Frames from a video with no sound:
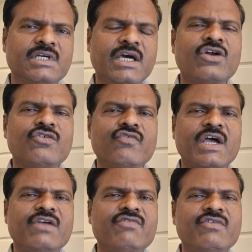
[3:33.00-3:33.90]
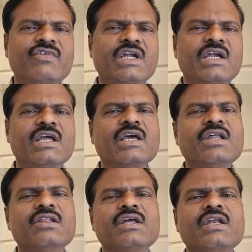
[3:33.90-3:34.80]
around 550
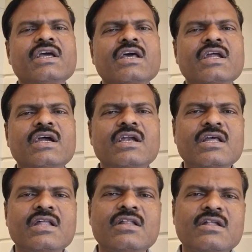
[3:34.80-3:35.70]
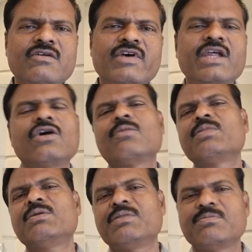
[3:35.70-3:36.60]
degrees centigrade is very
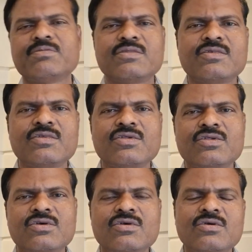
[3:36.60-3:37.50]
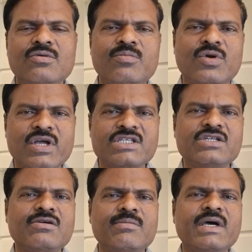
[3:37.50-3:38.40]
optimum. So
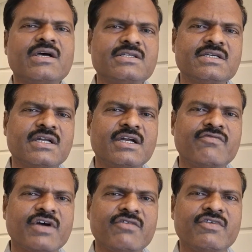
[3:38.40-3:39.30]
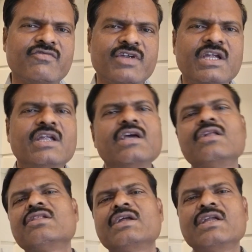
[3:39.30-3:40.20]
production of biochar at 550
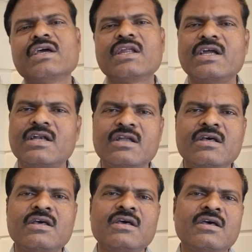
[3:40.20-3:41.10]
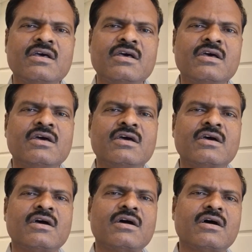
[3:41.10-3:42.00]
degrees centigrade
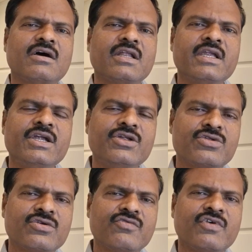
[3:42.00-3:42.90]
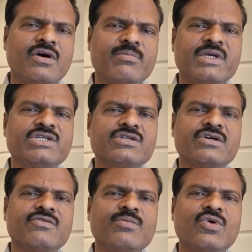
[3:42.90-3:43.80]
leads to formation
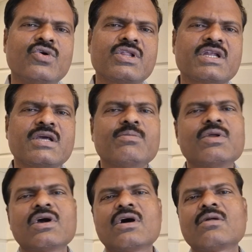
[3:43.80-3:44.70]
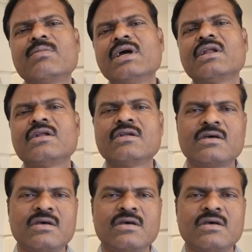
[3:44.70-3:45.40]
of more stable carbon,